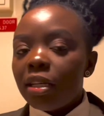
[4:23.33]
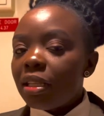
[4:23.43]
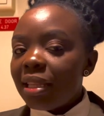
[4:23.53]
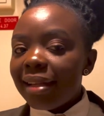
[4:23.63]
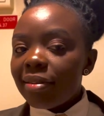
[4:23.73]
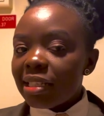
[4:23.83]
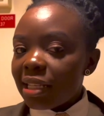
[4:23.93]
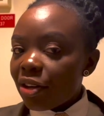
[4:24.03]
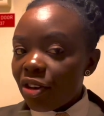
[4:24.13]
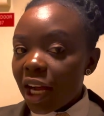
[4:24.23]
That one is a
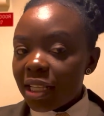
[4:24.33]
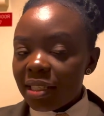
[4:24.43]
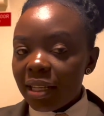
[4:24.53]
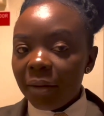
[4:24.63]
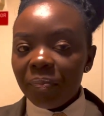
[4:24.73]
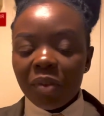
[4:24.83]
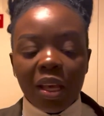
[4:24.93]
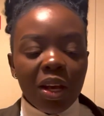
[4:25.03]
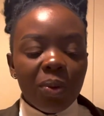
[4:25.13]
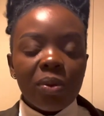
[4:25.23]
wrong answer.
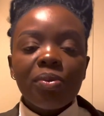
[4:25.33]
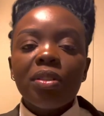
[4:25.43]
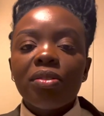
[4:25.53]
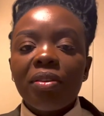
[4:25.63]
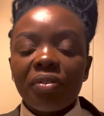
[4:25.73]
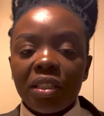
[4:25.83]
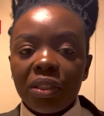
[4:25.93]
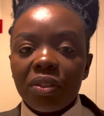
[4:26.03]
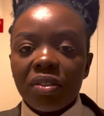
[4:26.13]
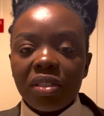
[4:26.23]
What will you do after your
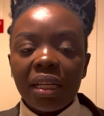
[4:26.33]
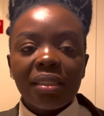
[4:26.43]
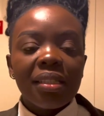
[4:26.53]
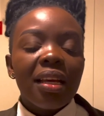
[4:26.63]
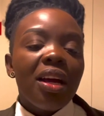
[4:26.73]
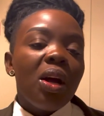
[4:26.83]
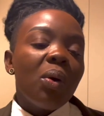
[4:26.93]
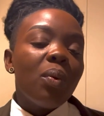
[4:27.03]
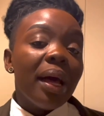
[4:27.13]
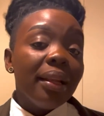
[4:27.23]
contract?
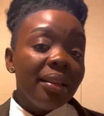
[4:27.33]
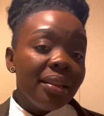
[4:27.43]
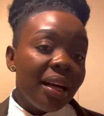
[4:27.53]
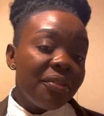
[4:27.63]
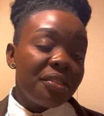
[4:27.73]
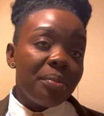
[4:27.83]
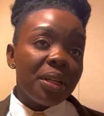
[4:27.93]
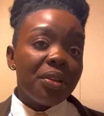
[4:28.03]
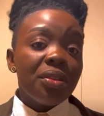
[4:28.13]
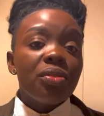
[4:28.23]
Well, after my
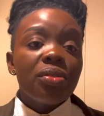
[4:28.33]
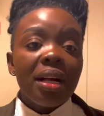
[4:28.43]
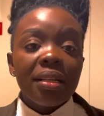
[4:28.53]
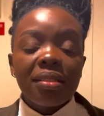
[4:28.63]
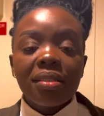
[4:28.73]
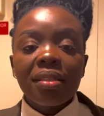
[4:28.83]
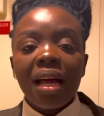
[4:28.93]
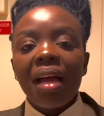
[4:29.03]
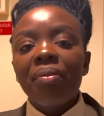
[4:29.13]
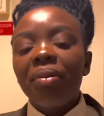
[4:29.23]
contract,
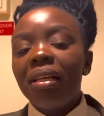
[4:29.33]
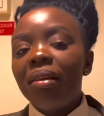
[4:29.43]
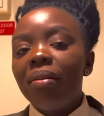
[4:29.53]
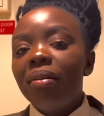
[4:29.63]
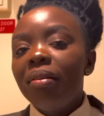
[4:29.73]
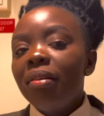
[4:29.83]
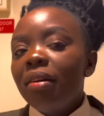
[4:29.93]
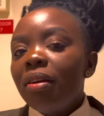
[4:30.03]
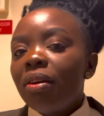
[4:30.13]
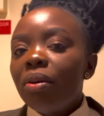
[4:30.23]
I will
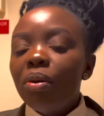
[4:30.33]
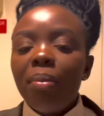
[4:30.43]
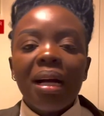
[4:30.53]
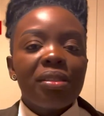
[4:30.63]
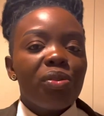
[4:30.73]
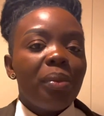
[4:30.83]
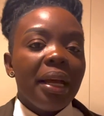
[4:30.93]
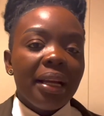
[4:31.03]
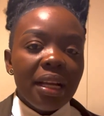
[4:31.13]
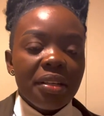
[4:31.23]
go back to my
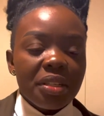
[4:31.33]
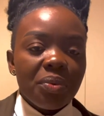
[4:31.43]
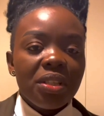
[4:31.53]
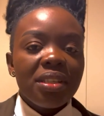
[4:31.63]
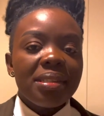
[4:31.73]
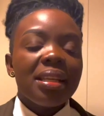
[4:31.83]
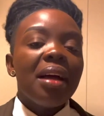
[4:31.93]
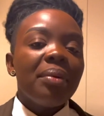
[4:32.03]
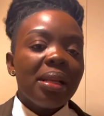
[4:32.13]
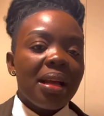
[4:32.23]
country, which is I
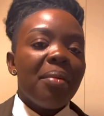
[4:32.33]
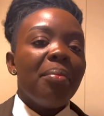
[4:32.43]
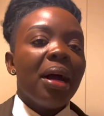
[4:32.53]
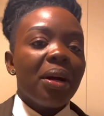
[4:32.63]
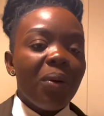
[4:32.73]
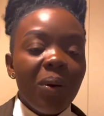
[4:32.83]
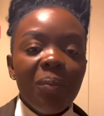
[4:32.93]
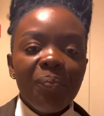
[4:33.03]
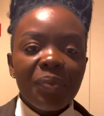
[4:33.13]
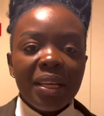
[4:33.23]
will come back
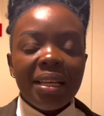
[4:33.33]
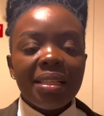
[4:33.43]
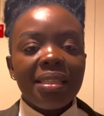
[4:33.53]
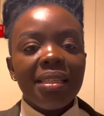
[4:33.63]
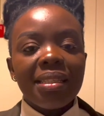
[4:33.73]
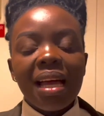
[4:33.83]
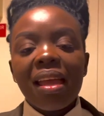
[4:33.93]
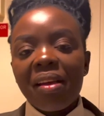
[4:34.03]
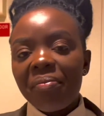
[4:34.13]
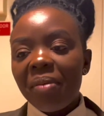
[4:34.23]
home since I
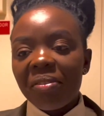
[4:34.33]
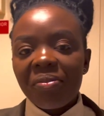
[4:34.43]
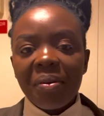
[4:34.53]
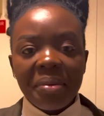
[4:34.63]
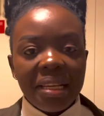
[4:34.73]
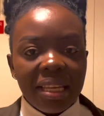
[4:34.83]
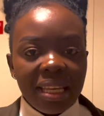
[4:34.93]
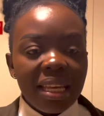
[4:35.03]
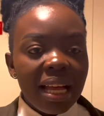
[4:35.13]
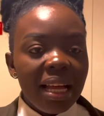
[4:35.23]
have my family
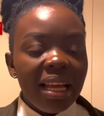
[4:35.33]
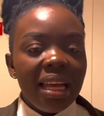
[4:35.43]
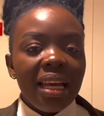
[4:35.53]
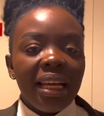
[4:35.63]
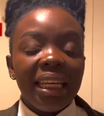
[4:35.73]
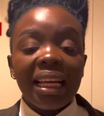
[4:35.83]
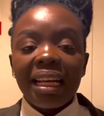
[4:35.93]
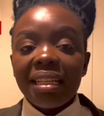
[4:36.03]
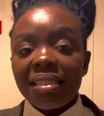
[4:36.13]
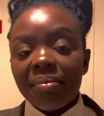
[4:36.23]
here and I
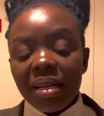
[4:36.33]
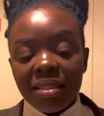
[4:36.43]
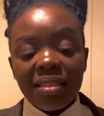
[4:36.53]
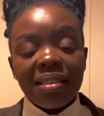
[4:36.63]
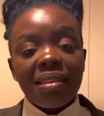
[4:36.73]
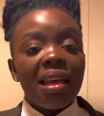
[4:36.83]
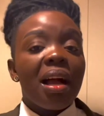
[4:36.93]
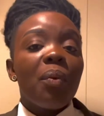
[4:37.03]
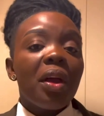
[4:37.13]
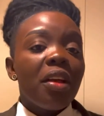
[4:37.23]
can't imagine staying
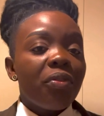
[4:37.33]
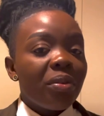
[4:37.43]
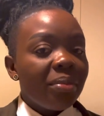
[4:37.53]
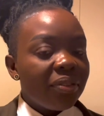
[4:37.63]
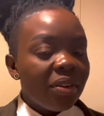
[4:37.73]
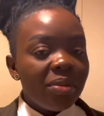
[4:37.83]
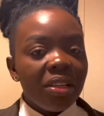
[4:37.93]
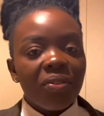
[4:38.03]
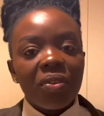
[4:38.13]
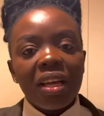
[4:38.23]
away from my family
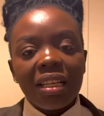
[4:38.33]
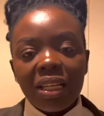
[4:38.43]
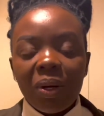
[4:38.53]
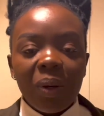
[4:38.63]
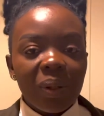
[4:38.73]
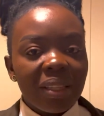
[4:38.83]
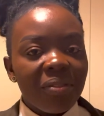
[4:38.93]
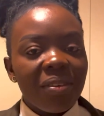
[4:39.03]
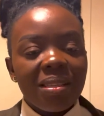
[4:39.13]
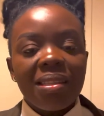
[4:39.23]
for that long. The
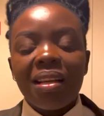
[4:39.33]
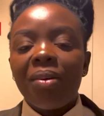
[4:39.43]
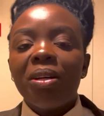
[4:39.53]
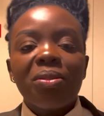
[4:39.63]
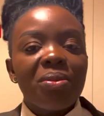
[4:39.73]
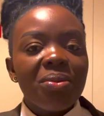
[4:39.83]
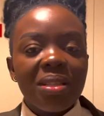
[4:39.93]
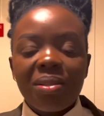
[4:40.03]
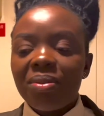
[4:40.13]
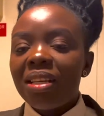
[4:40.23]
first thing I want to do is
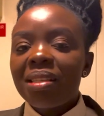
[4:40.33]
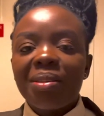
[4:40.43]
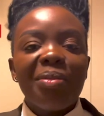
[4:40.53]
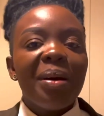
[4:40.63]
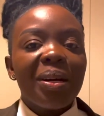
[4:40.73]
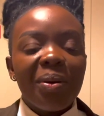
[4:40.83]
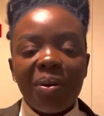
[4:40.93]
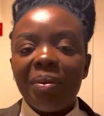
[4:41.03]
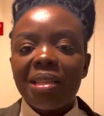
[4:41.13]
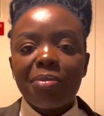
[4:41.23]
to just go back home
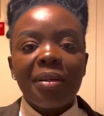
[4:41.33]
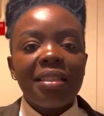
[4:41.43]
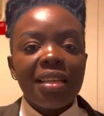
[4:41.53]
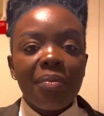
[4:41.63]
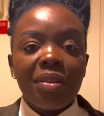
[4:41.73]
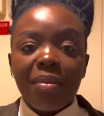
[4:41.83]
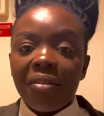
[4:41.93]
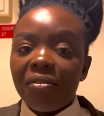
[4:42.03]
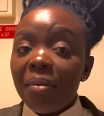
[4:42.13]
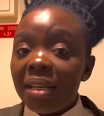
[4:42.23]
and spend time with my
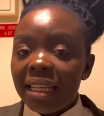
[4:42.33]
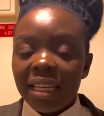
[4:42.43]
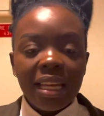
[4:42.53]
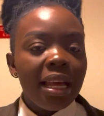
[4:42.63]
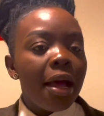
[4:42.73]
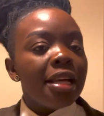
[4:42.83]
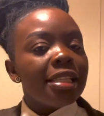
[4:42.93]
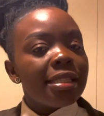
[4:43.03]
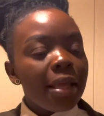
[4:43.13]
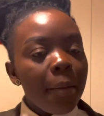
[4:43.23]
family.
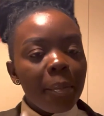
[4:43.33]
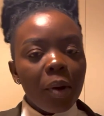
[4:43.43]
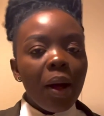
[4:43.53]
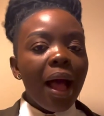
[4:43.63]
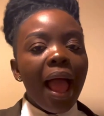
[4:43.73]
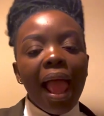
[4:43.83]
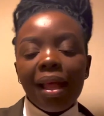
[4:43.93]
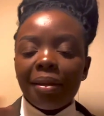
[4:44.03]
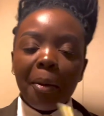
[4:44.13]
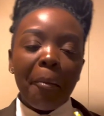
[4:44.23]
Simple
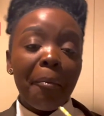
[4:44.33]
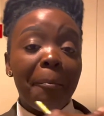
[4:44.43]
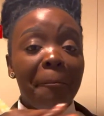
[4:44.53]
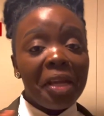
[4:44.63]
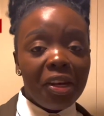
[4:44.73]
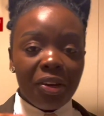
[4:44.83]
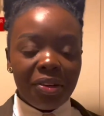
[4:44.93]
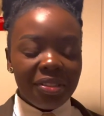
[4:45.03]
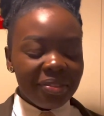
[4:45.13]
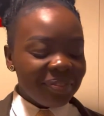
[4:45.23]
and
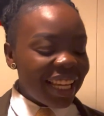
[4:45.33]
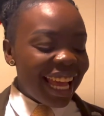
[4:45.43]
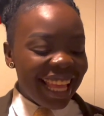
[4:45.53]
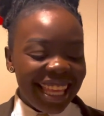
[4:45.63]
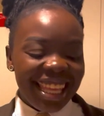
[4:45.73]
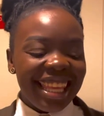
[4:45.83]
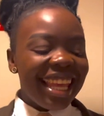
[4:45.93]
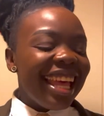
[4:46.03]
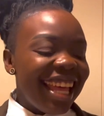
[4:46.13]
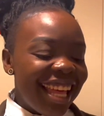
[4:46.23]
period.
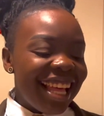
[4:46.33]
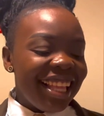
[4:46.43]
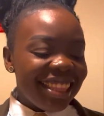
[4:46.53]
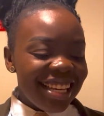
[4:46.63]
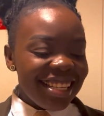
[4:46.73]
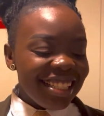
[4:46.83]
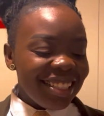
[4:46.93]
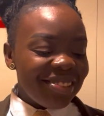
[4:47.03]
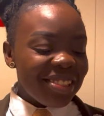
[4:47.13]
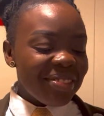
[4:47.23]
And then
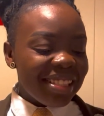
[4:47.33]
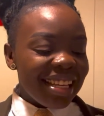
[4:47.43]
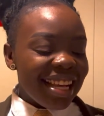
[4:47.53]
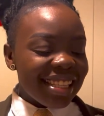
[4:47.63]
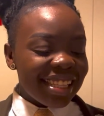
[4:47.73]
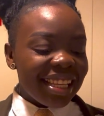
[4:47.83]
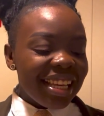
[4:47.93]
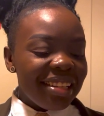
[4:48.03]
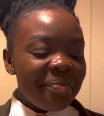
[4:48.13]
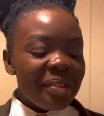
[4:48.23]
what will they ask
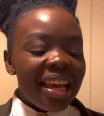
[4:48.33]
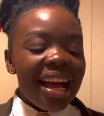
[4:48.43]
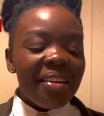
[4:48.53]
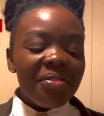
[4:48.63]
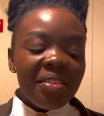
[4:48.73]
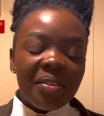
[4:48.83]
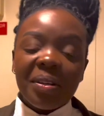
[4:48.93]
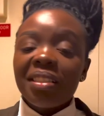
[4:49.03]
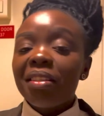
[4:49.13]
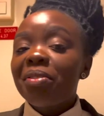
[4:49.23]
again? Have you ever
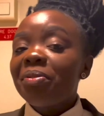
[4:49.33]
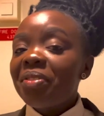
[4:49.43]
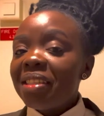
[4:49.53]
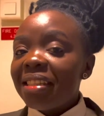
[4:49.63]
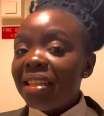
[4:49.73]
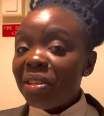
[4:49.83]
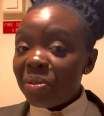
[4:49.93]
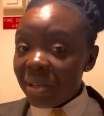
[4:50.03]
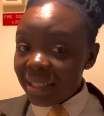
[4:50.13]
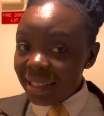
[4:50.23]
wanted to visit the
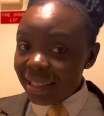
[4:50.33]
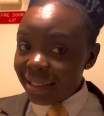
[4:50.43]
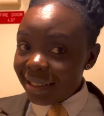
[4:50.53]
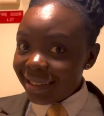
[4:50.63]
US?